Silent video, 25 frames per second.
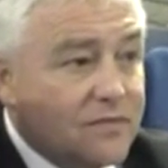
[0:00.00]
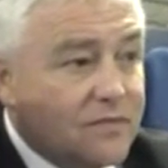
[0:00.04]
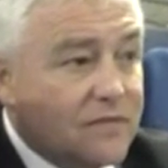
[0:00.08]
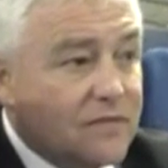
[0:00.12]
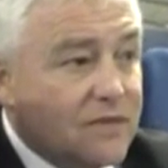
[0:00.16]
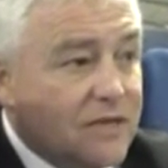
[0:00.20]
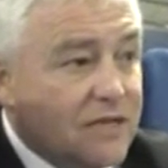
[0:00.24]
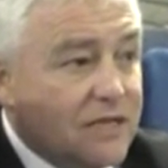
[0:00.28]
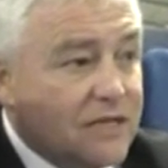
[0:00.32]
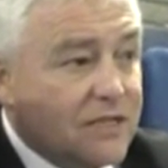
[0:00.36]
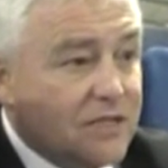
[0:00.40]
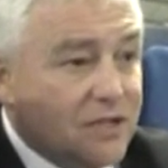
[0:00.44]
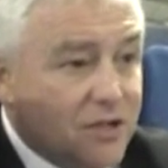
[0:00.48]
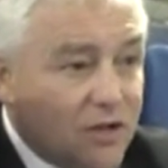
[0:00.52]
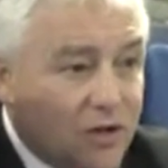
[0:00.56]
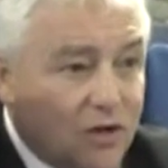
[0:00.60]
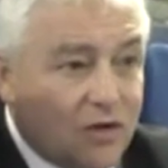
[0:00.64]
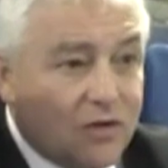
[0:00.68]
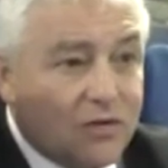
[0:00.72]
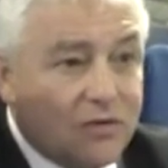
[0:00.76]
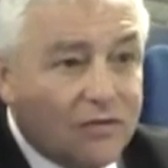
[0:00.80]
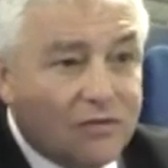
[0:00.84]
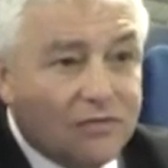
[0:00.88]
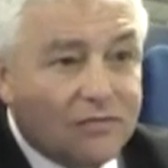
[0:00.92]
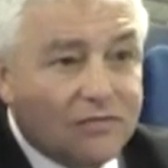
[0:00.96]
is not
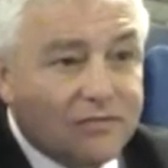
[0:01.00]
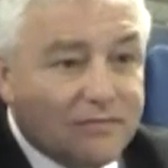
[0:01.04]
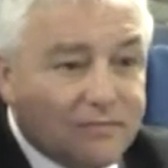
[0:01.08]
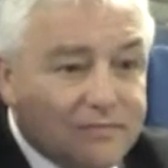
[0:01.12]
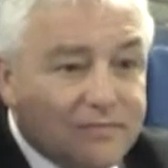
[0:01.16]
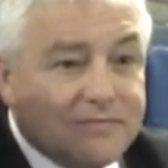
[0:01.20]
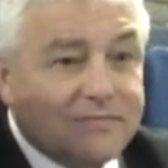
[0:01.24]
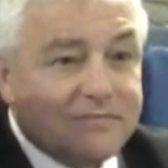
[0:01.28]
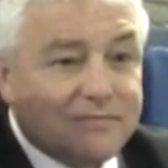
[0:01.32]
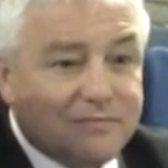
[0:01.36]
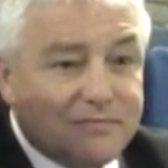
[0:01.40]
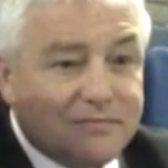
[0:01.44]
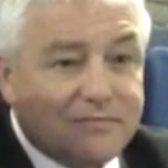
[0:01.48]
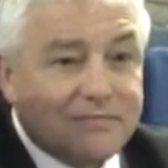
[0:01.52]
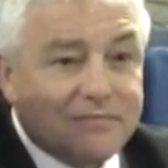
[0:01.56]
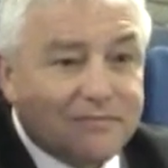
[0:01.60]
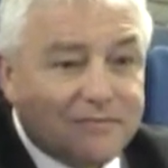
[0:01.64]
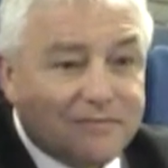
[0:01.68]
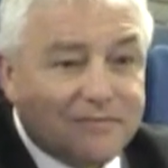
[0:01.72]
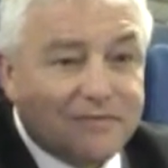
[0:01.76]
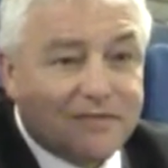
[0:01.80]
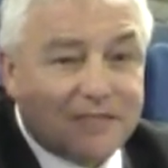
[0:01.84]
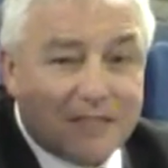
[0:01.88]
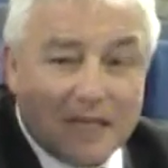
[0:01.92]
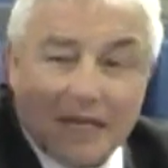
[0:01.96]

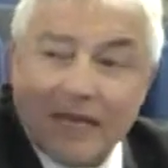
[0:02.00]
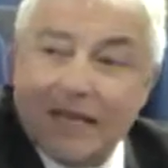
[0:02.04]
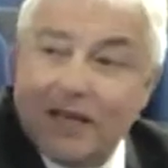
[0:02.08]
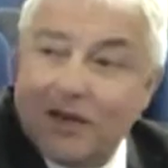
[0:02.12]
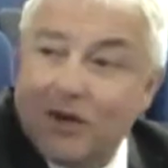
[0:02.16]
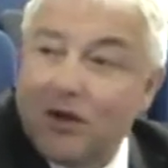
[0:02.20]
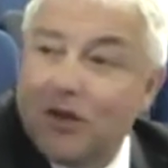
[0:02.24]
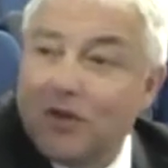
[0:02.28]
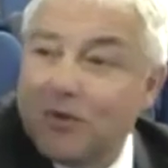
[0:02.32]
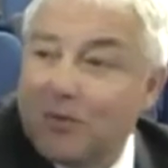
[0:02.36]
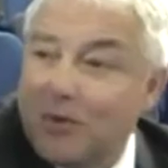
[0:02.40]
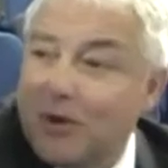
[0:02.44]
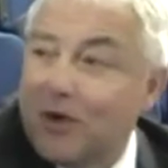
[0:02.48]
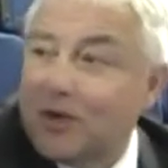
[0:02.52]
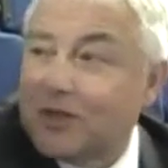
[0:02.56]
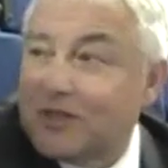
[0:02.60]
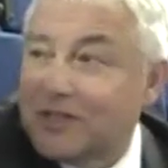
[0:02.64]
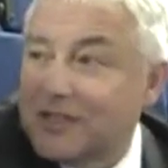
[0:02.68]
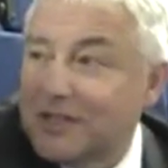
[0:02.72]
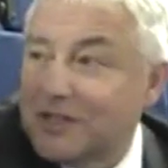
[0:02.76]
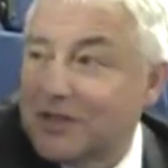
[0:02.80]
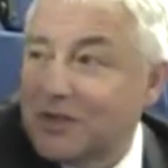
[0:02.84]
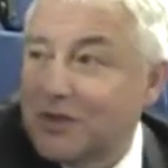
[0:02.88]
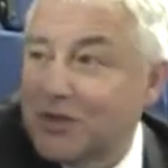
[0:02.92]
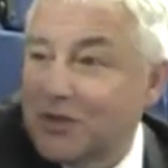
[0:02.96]
ticking all the
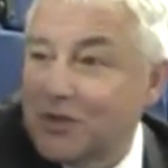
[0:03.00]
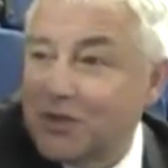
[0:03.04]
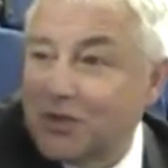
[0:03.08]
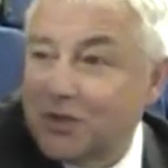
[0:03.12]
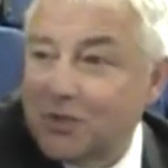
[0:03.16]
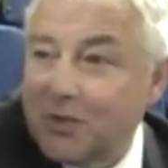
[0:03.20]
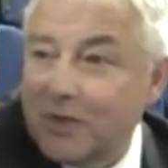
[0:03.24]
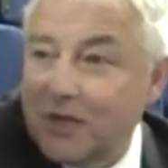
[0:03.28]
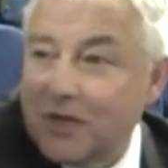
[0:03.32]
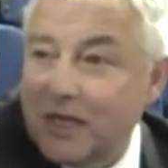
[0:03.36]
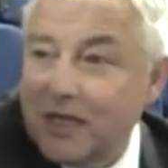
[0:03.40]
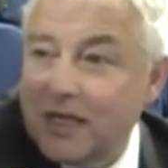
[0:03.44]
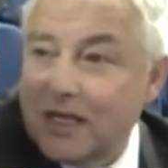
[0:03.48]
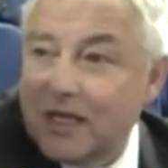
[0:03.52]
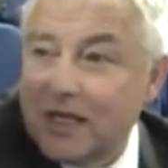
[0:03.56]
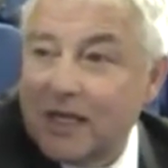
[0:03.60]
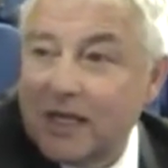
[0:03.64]
boxes, so to speak.